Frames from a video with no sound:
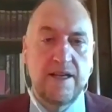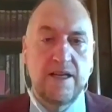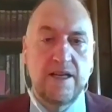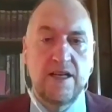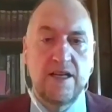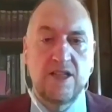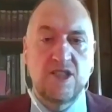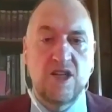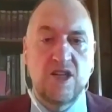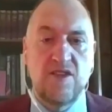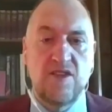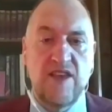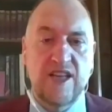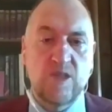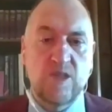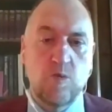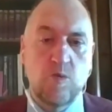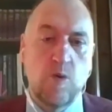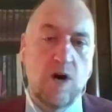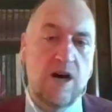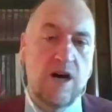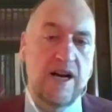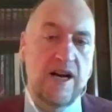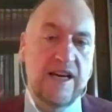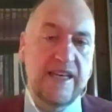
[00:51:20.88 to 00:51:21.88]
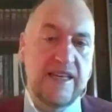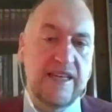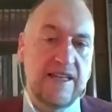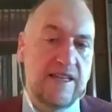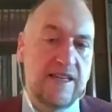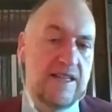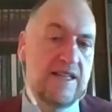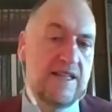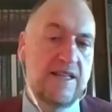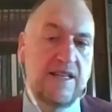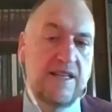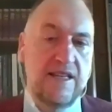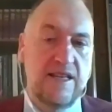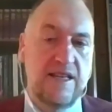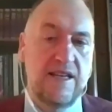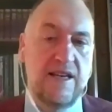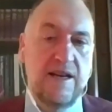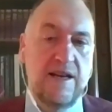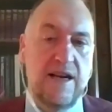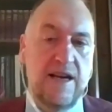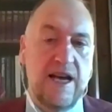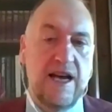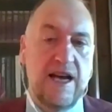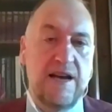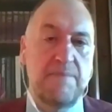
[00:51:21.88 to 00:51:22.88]
So that's why
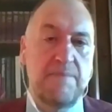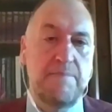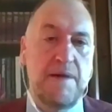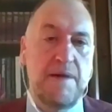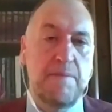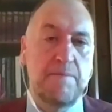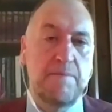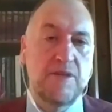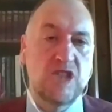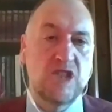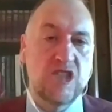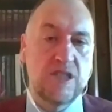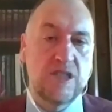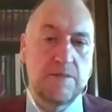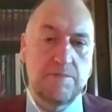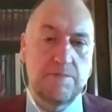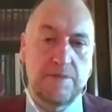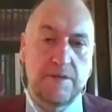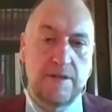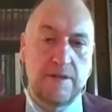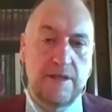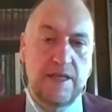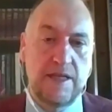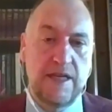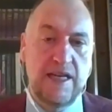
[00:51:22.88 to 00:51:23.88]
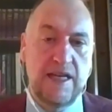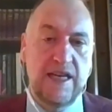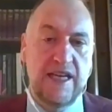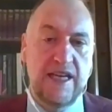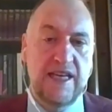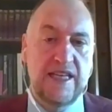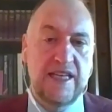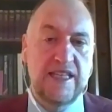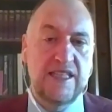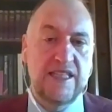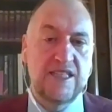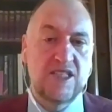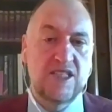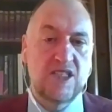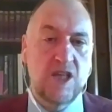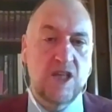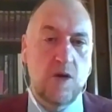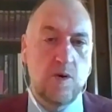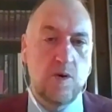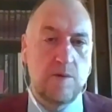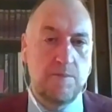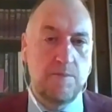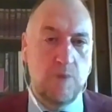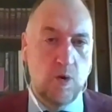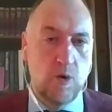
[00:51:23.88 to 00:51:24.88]
membership is
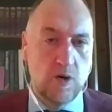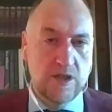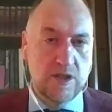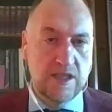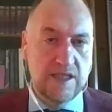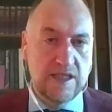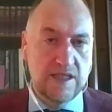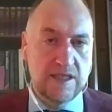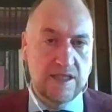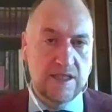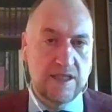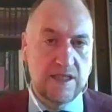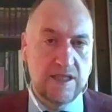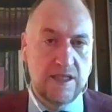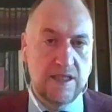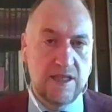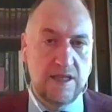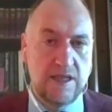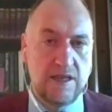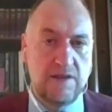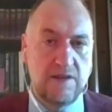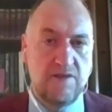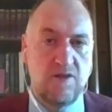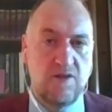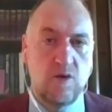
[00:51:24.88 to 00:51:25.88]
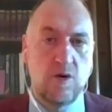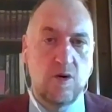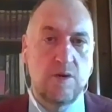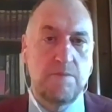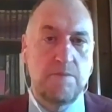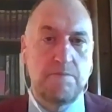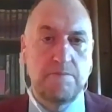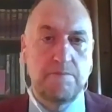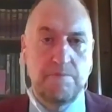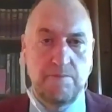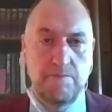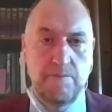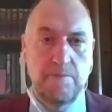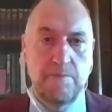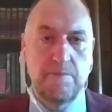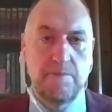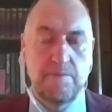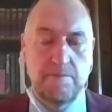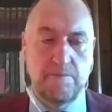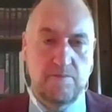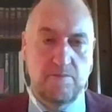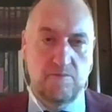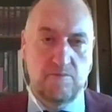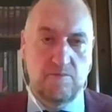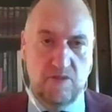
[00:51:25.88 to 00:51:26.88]
so important for
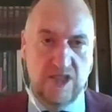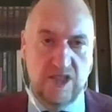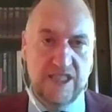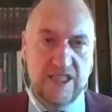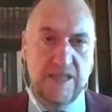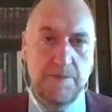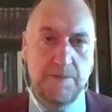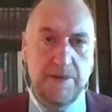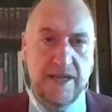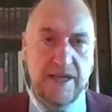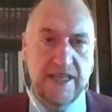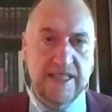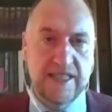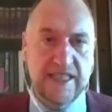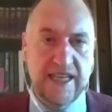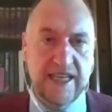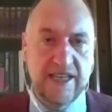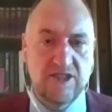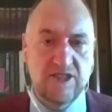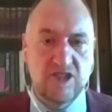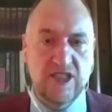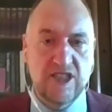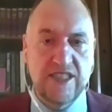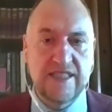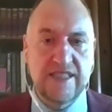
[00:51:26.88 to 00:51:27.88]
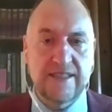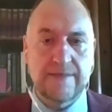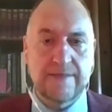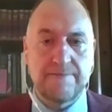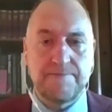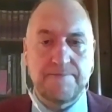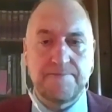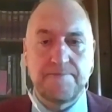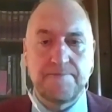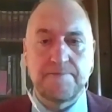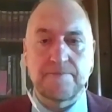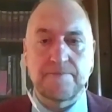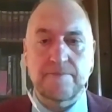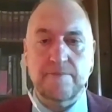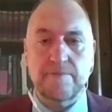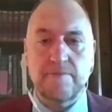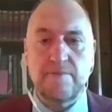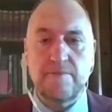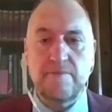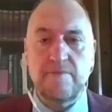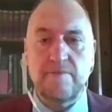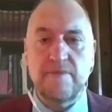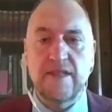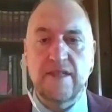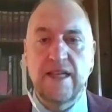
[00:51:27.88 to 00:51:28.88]
recipient countries,
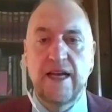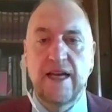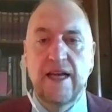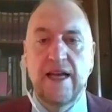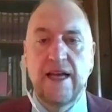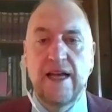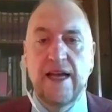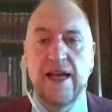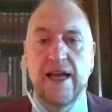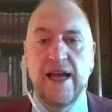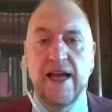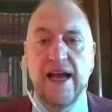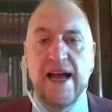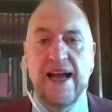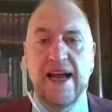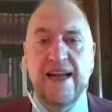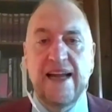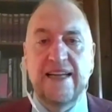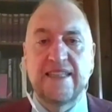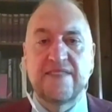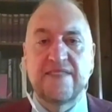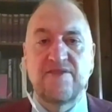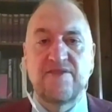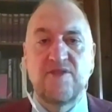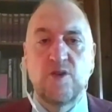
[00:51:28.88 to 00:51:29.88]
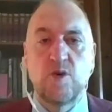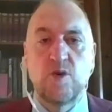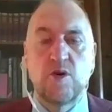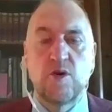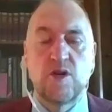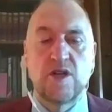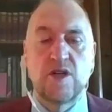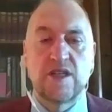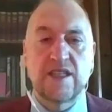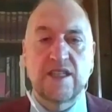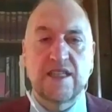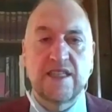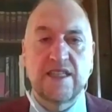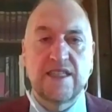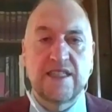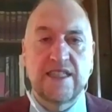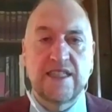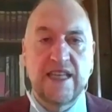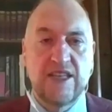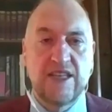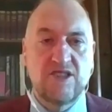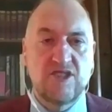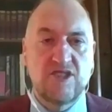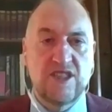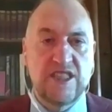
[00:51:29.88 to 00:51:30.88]
and for
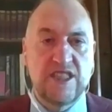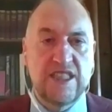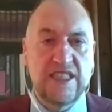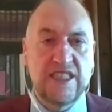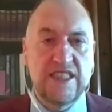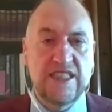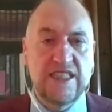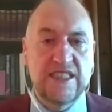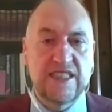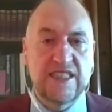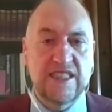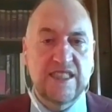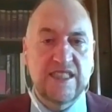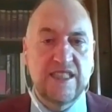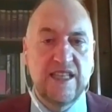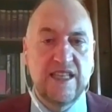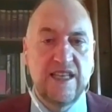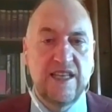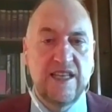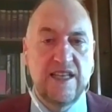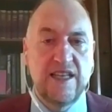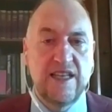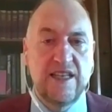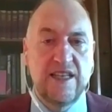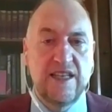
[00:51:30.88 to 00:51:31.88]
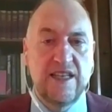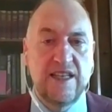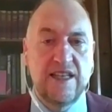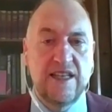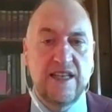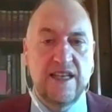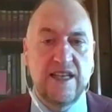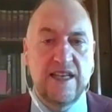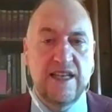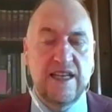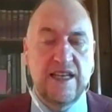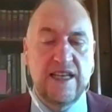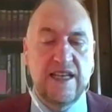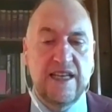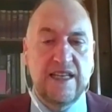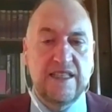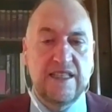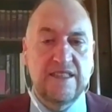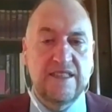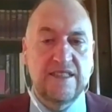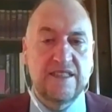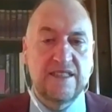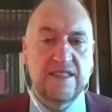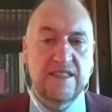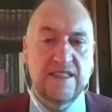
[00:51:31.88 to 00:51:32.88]
countries
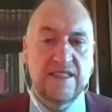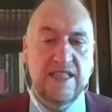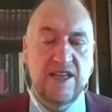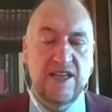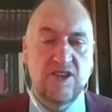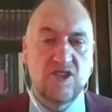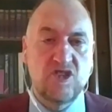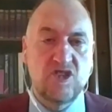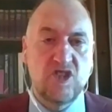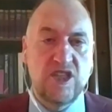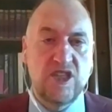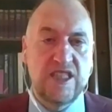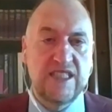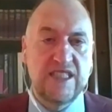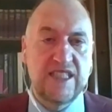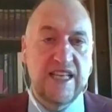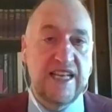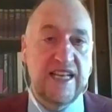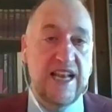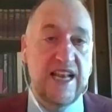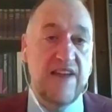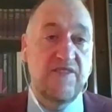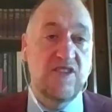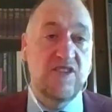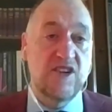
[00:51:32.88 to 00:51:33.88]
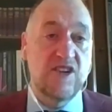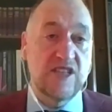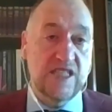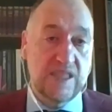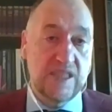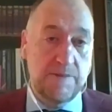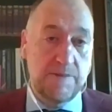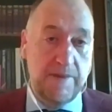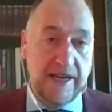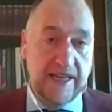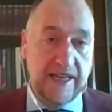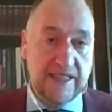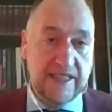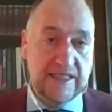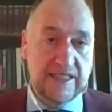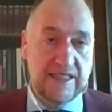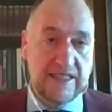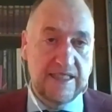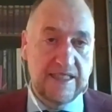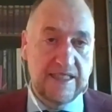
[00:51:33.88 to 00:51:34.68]
and territories that never expect